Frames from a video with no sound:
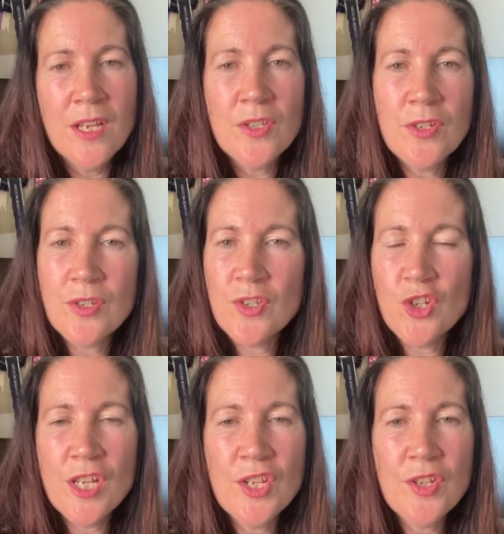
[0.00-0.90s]
So just
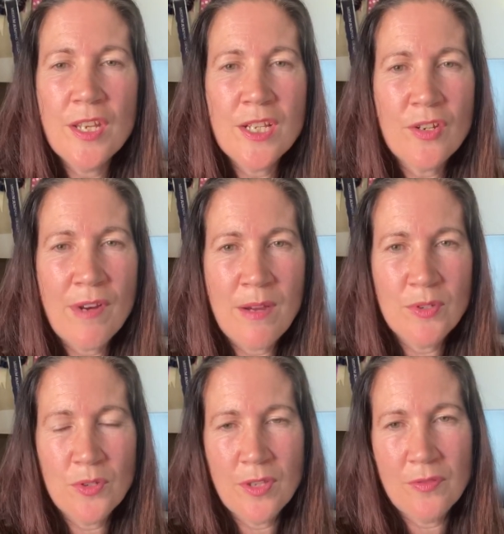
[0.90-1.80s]
change things around
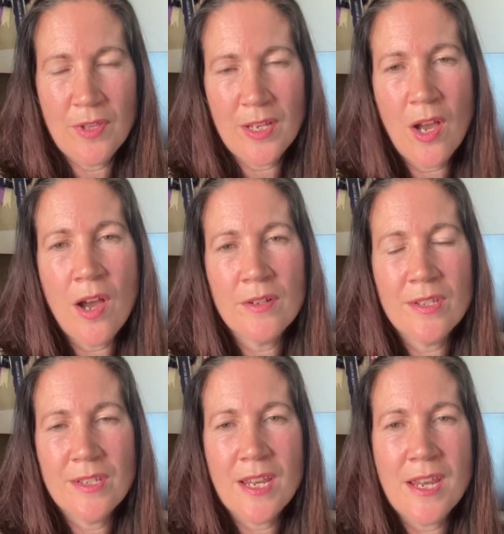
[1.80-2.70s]
so they can't
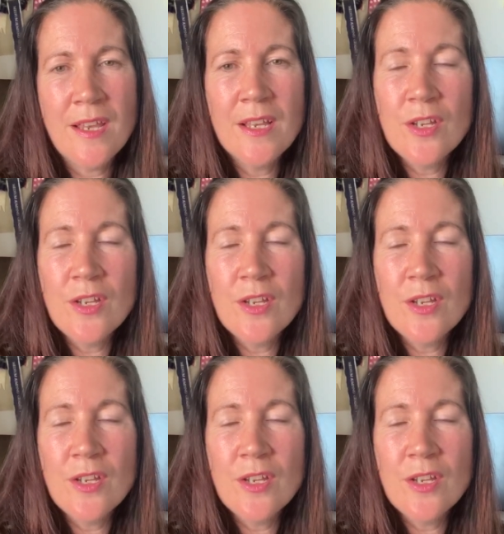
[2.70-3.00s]
see.